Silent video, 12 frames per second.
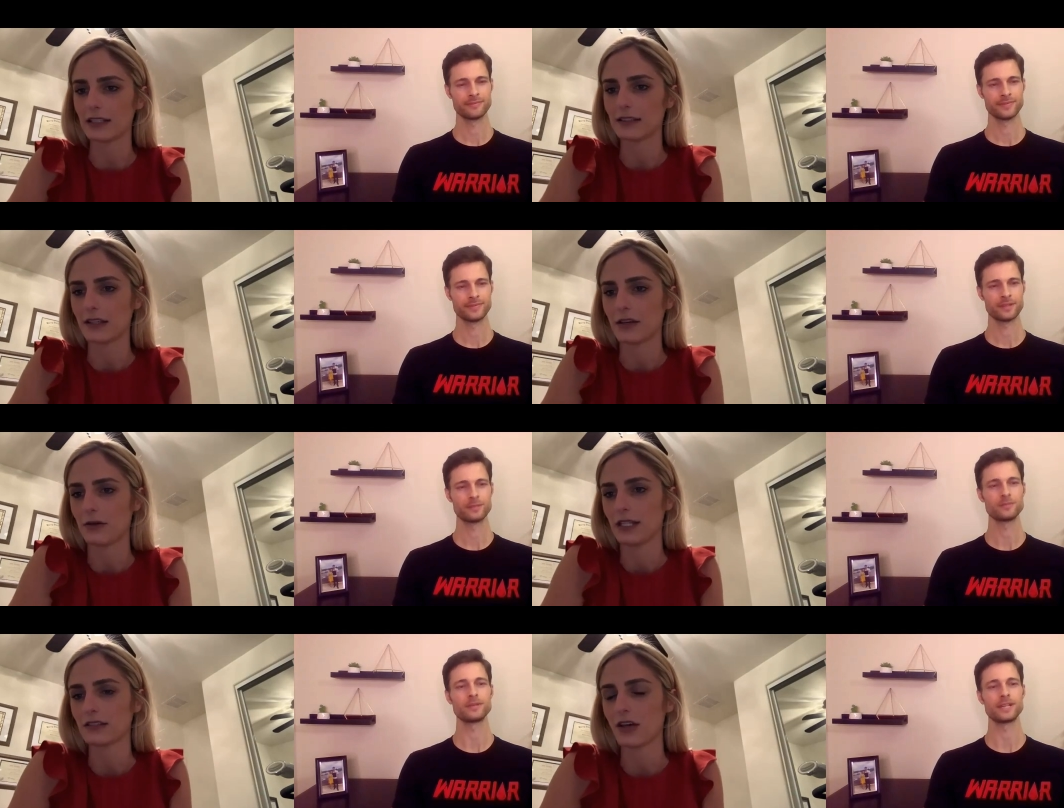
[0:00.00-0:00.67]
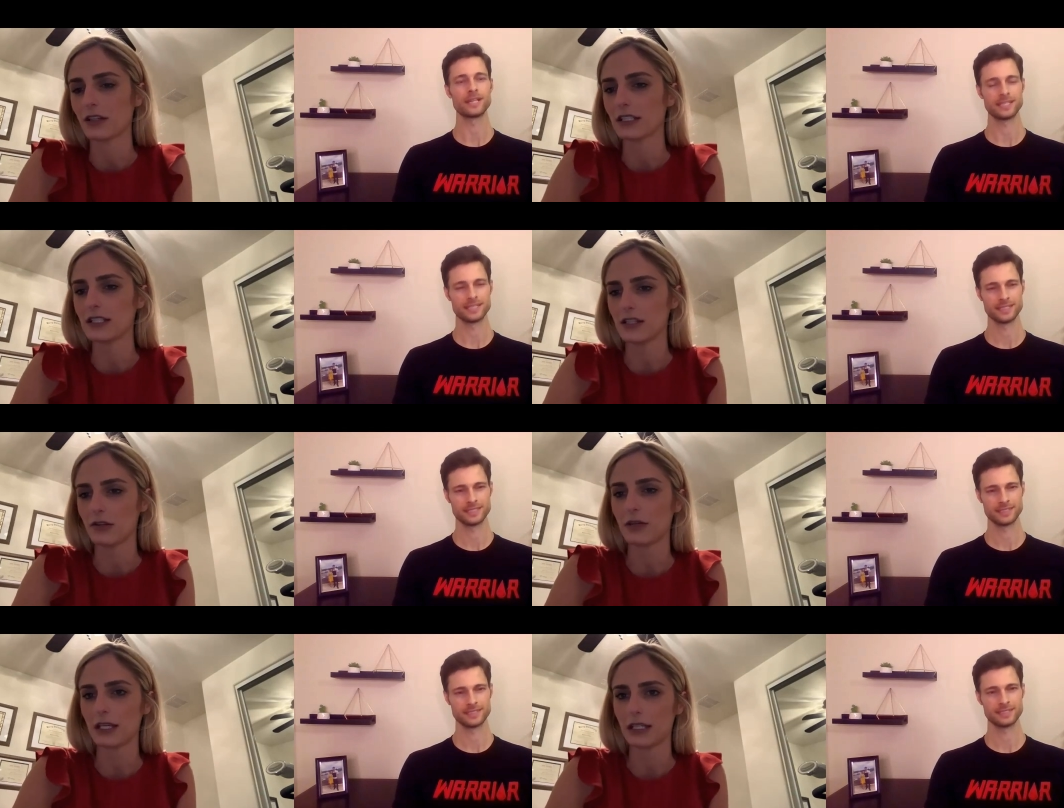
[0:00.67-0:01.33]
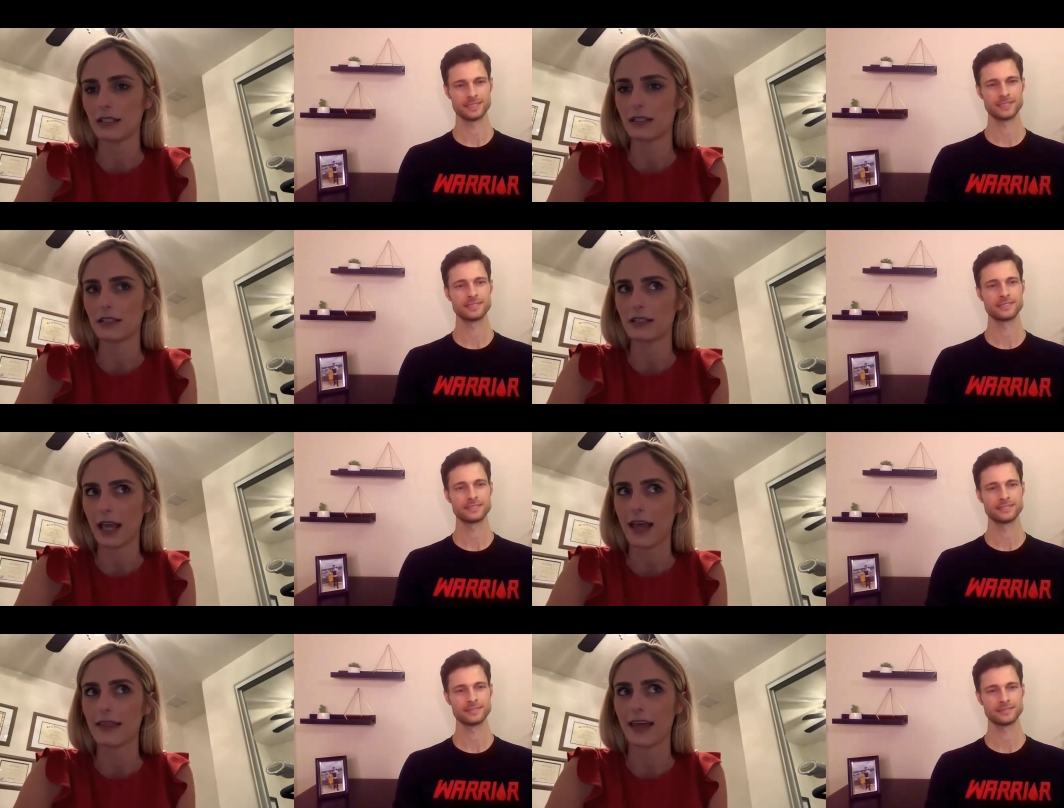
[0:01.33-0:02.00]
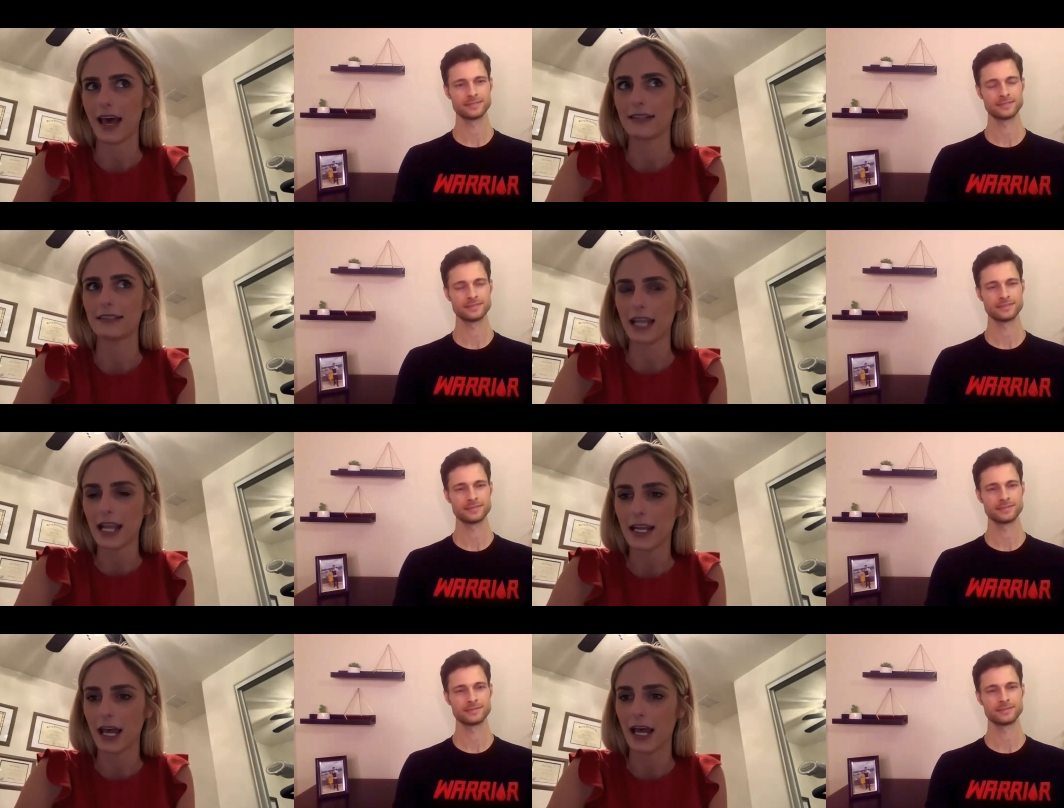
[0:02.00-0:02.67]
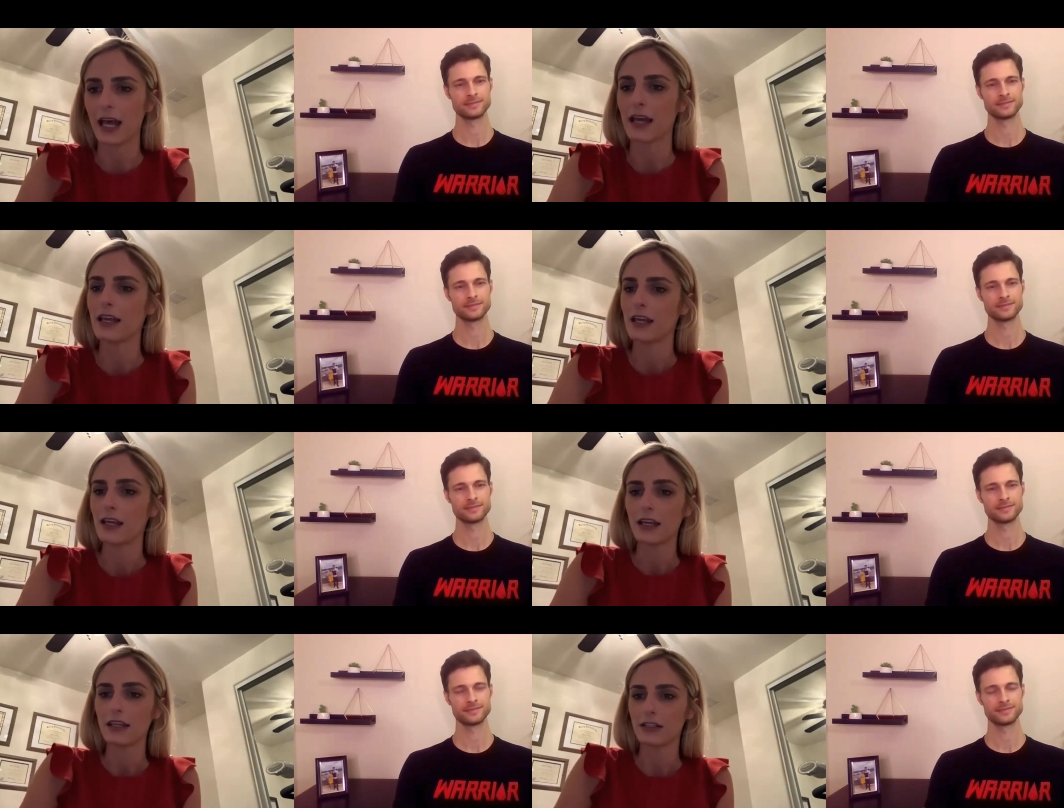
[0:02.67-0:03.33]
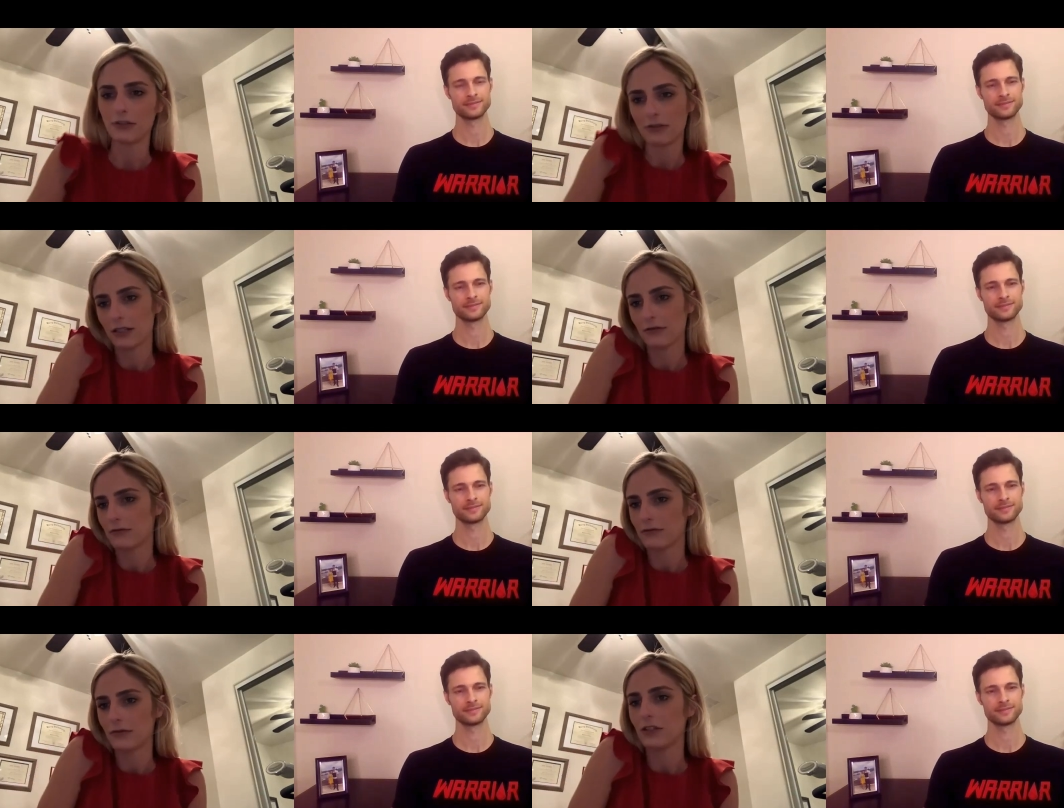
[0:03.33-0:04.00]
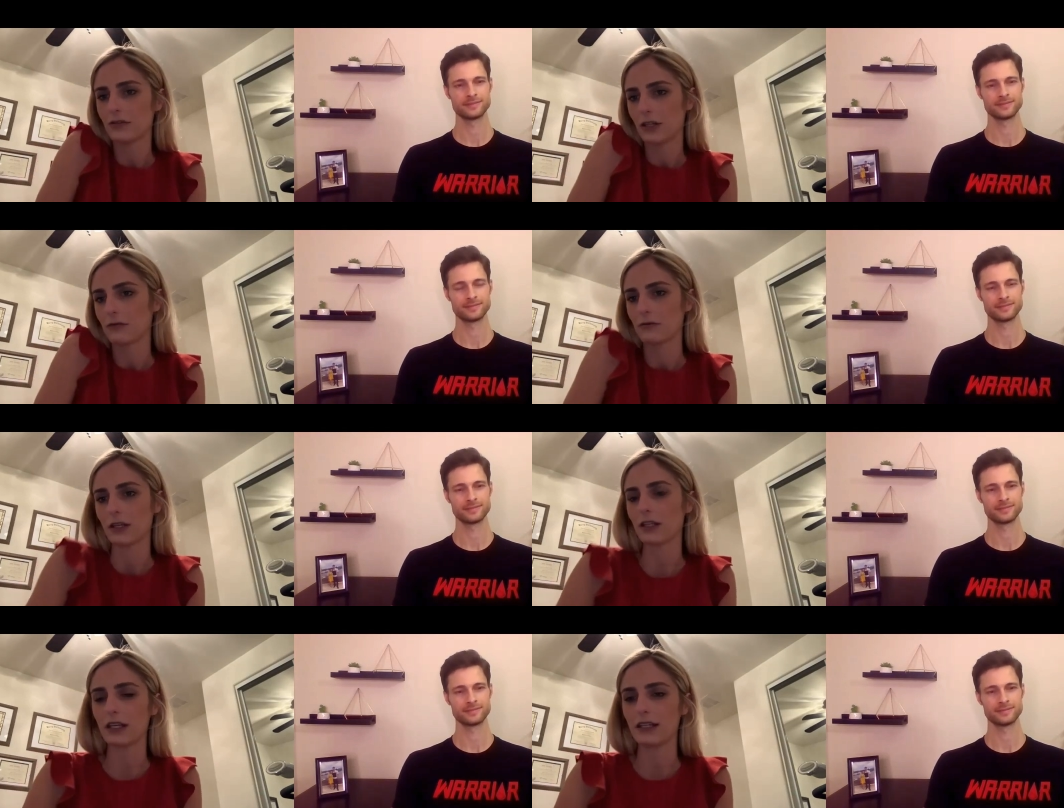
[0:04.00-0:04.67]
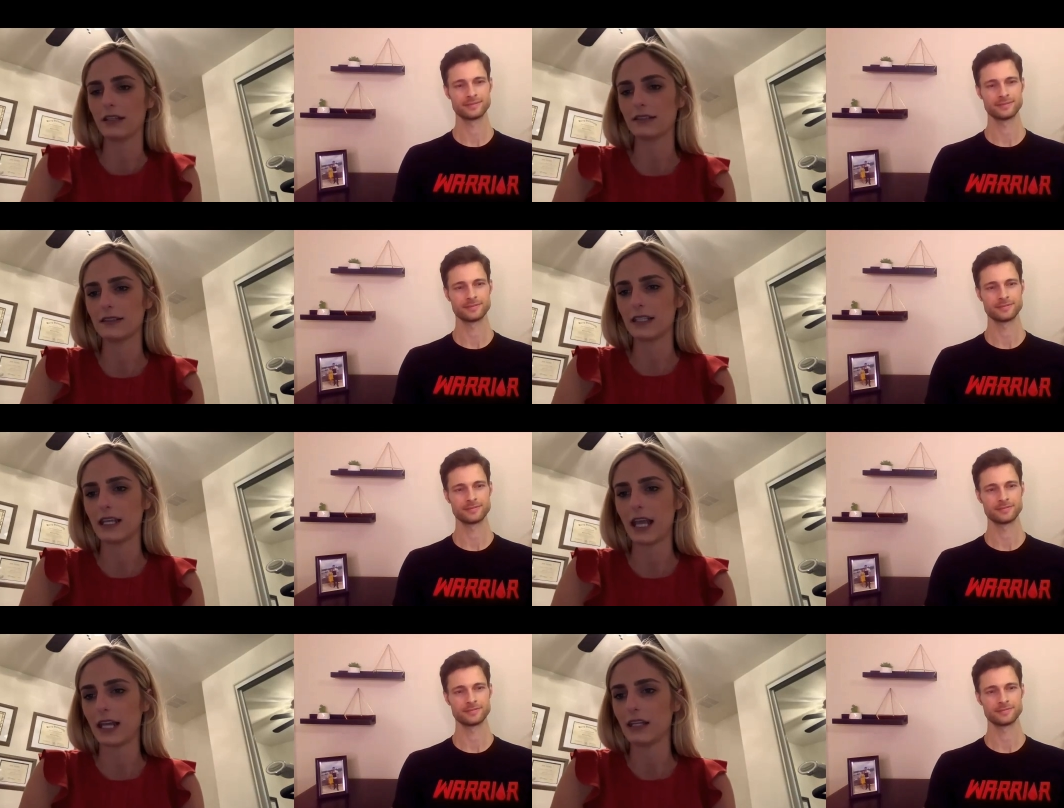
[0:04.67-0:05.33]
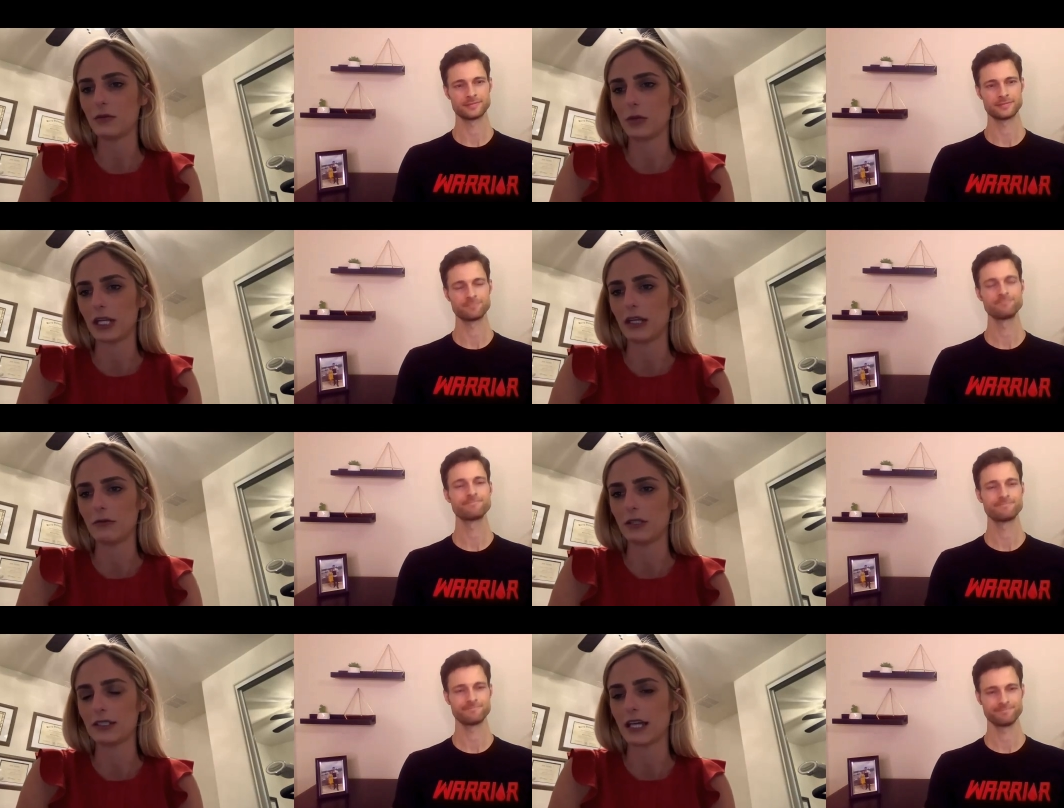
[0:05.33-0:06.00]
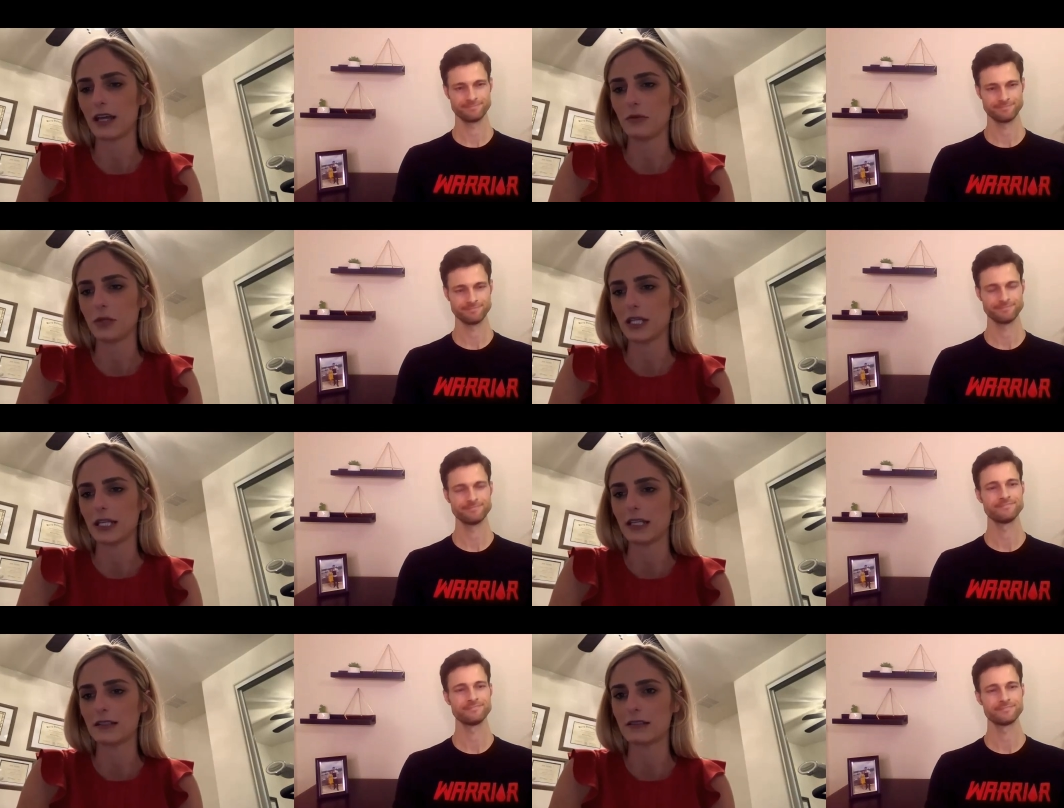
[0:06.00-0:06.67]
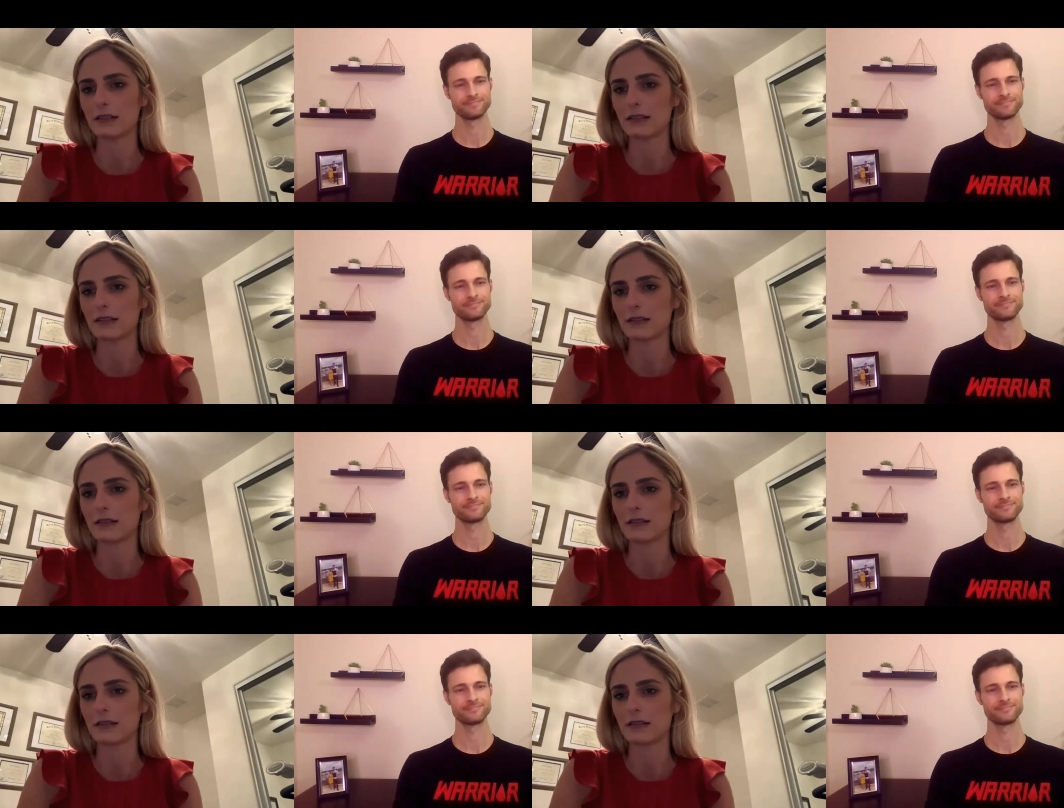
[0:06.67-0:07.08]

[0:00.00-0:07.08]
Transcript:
Speaker 1: So as long as you can get that data, you can you can really see anybody with diabetes